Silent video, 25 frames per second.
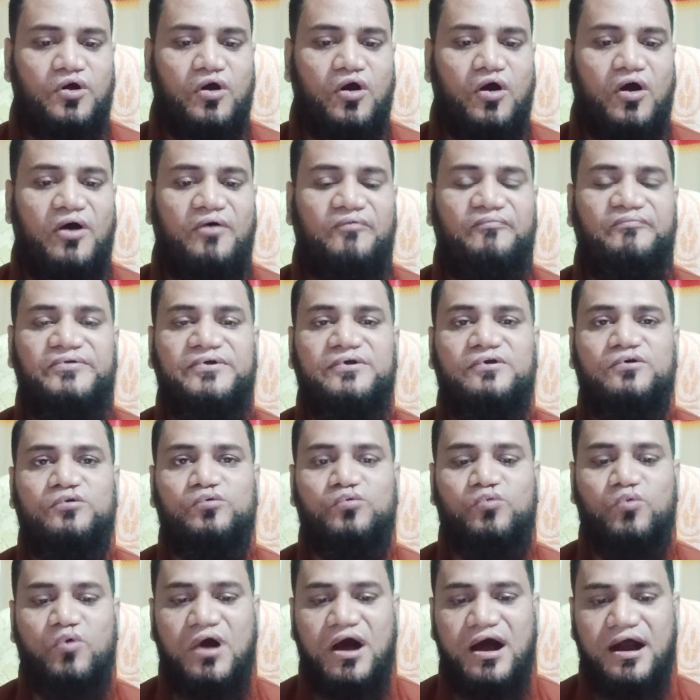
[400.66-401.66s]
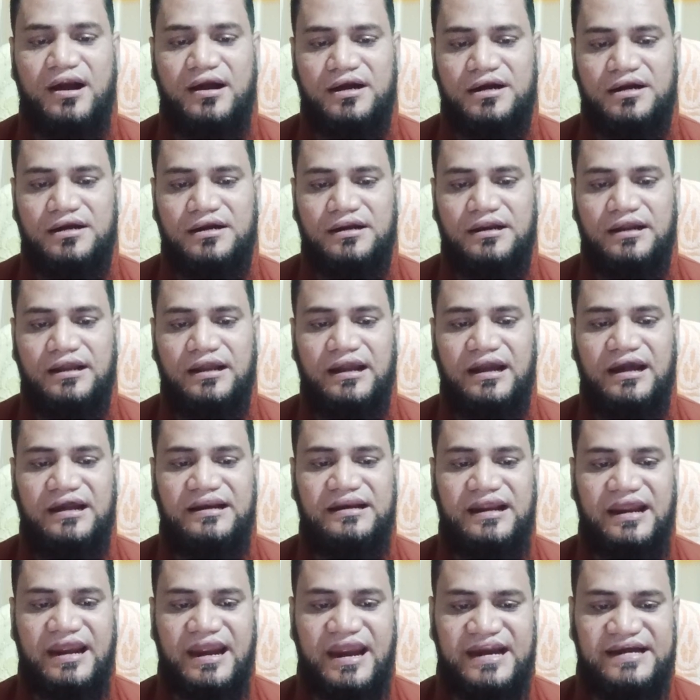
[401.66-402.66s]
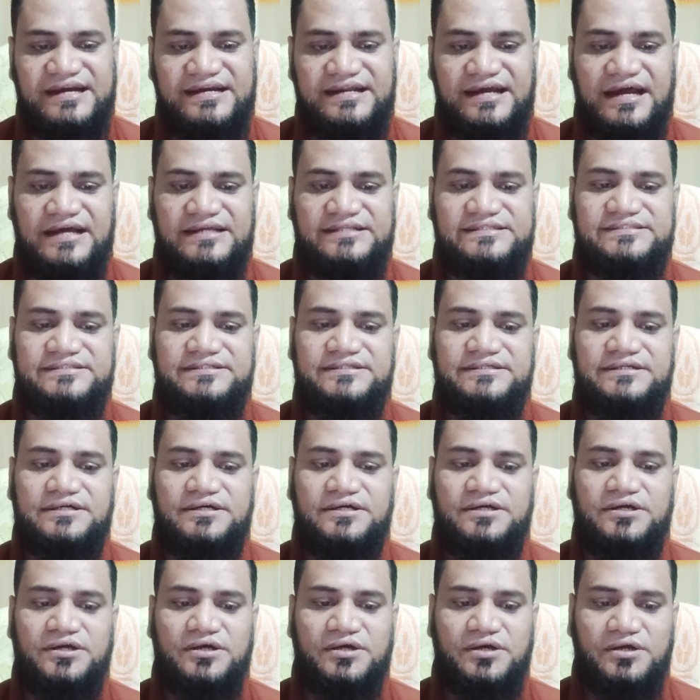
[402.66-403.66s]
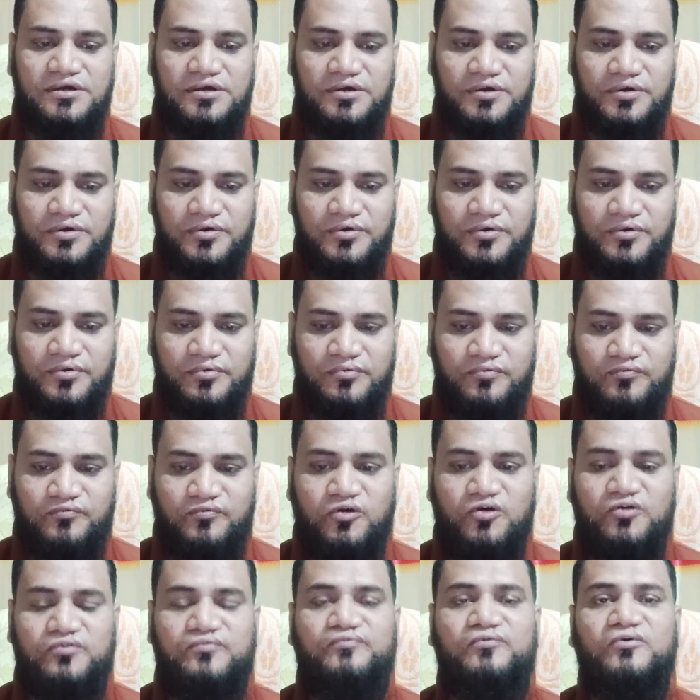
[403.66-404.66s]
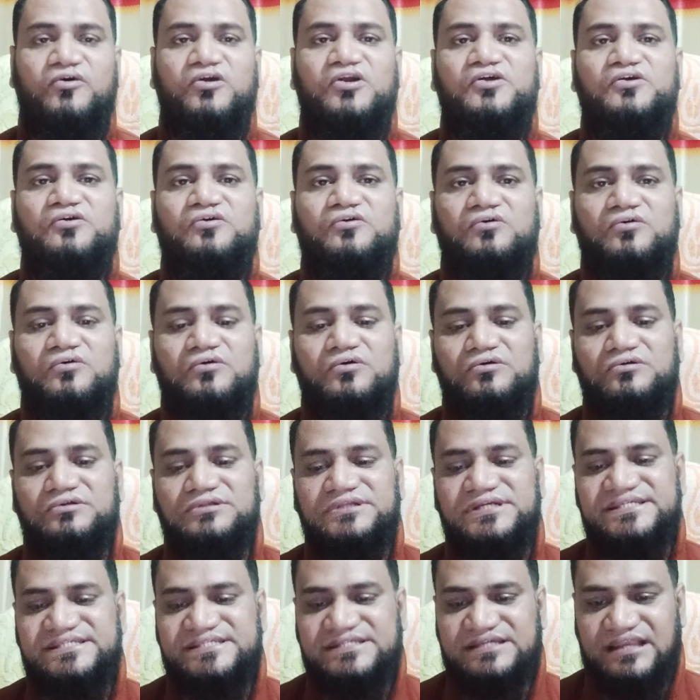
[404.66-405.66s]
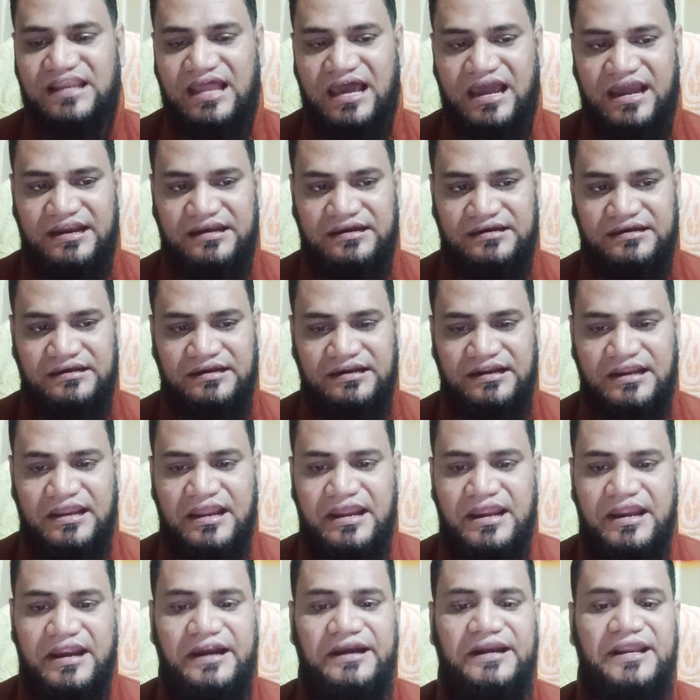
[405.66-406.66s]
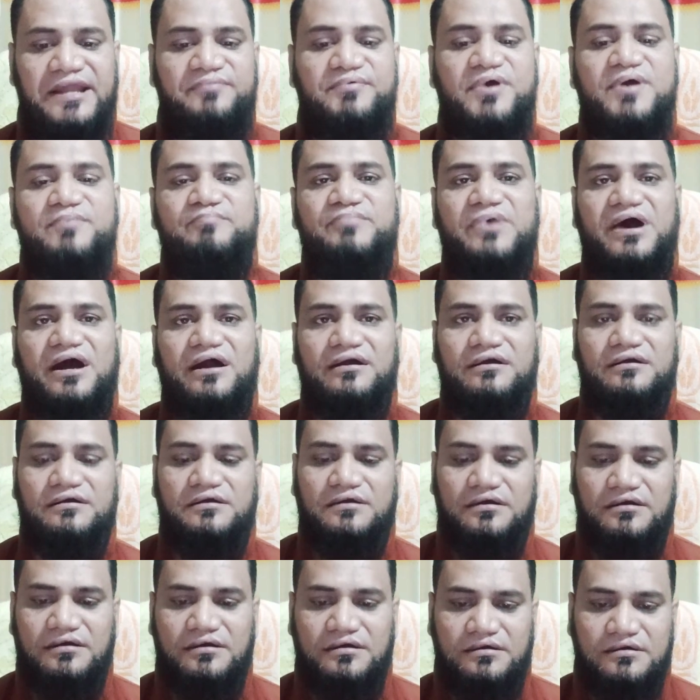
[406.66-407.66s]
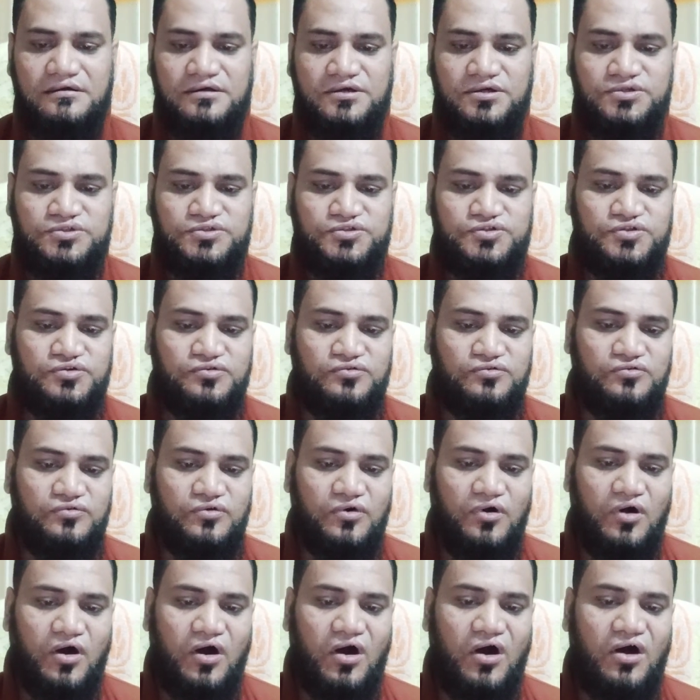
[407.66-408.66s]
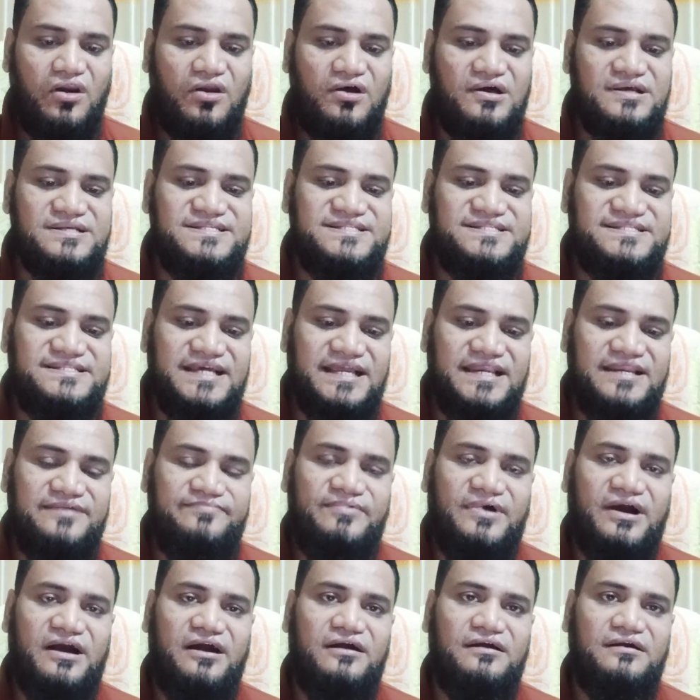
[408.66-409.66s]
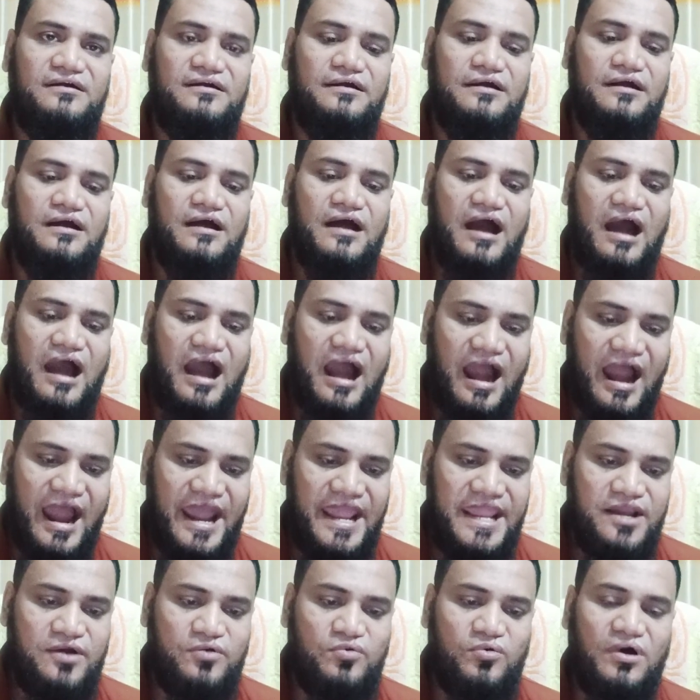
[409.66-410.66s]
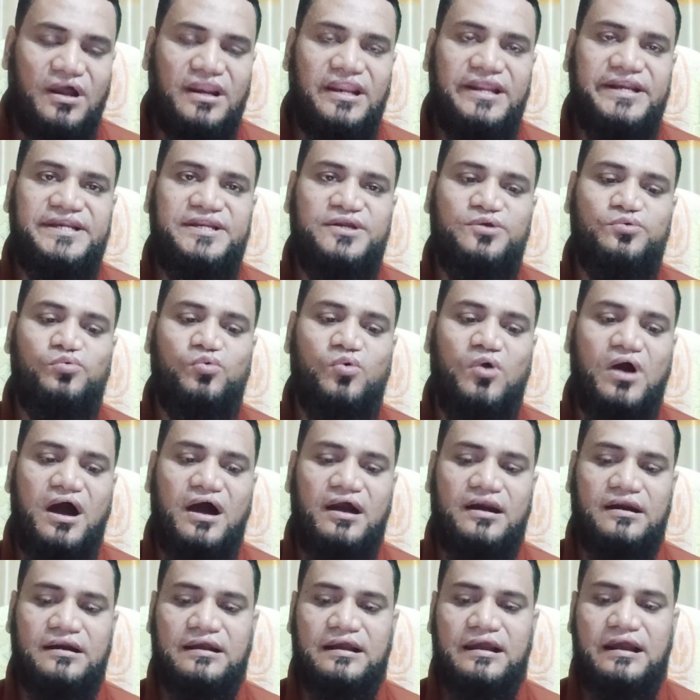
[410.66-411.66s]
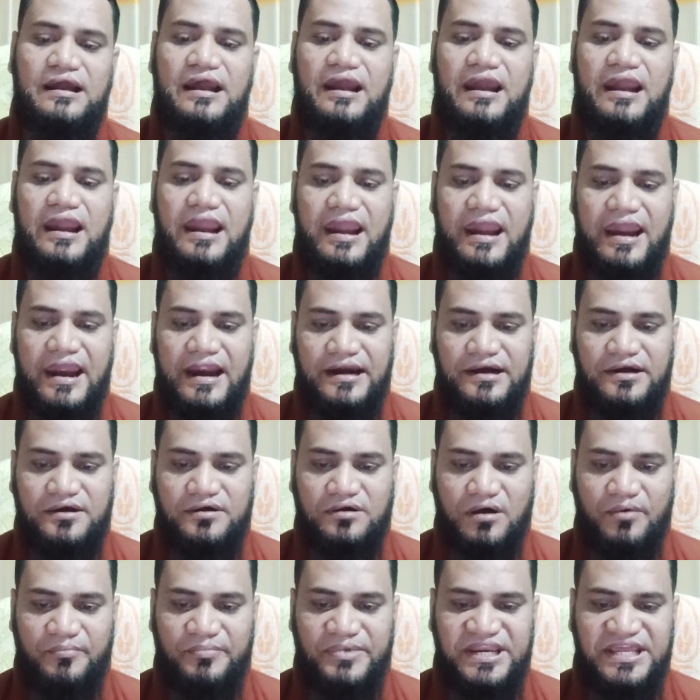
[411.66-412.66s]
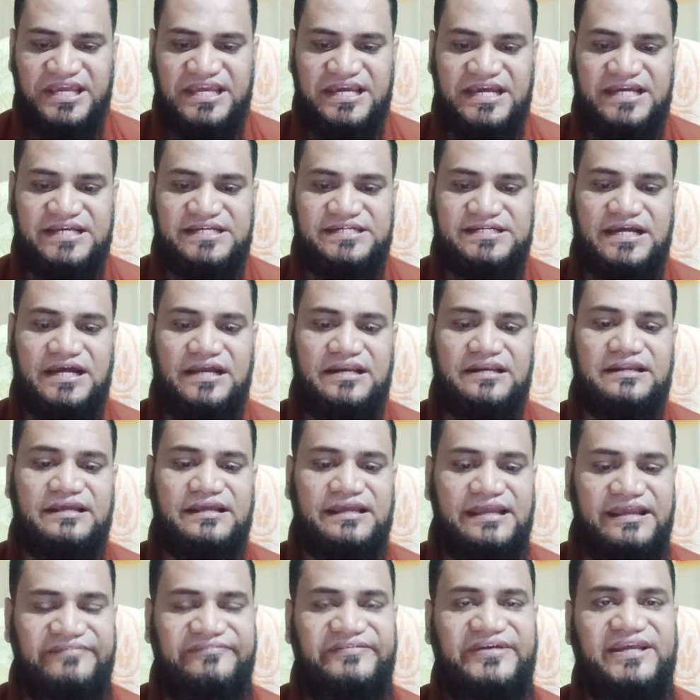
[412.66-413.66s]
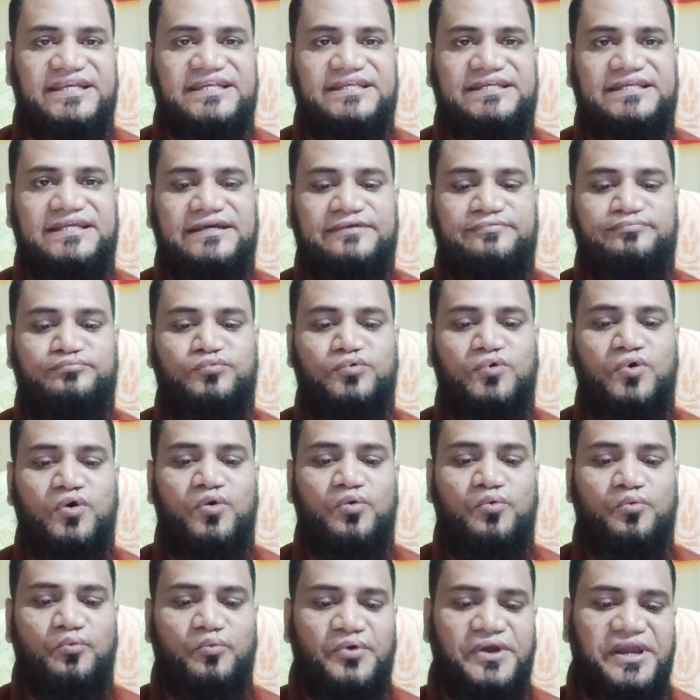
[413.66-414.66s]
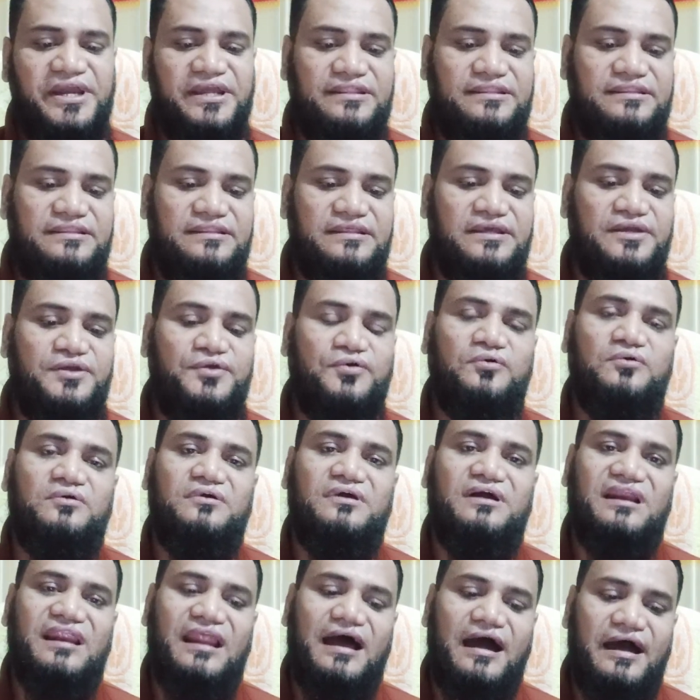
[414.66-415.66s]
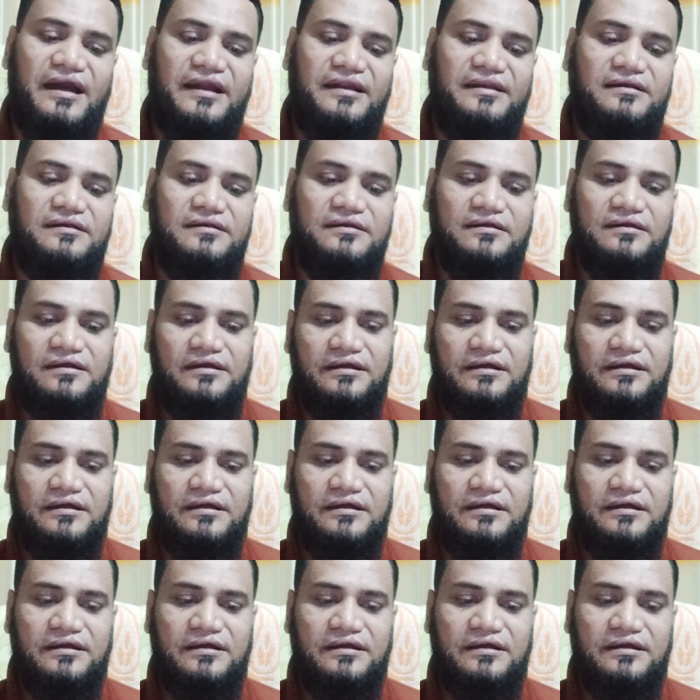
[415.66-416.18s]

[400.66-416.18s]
of your work and attach portfolio this client. Remember to always deliver high quality work and communication effective with your client